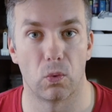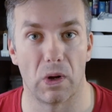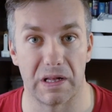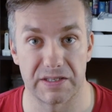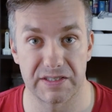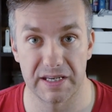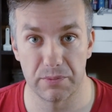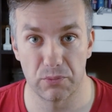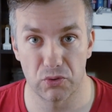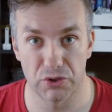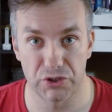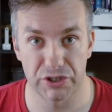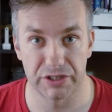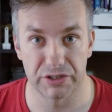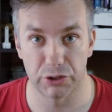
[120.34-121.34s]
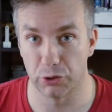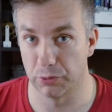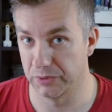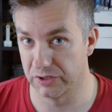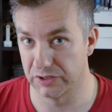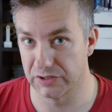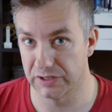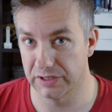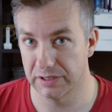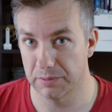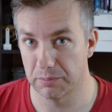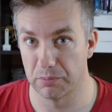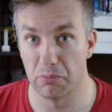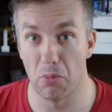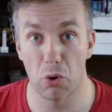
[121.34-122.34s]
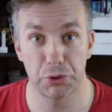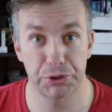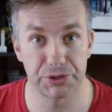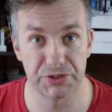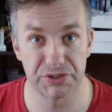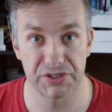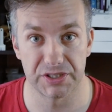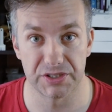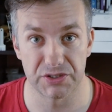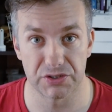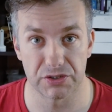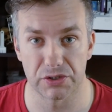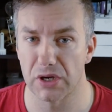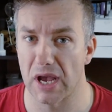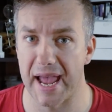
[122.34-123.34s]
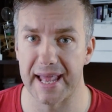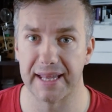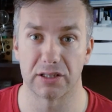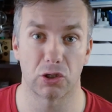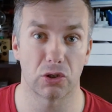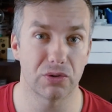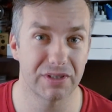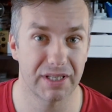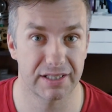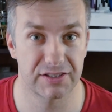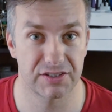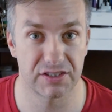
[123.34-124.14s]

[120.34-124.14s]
While temperature and humidity, motion sensor and contact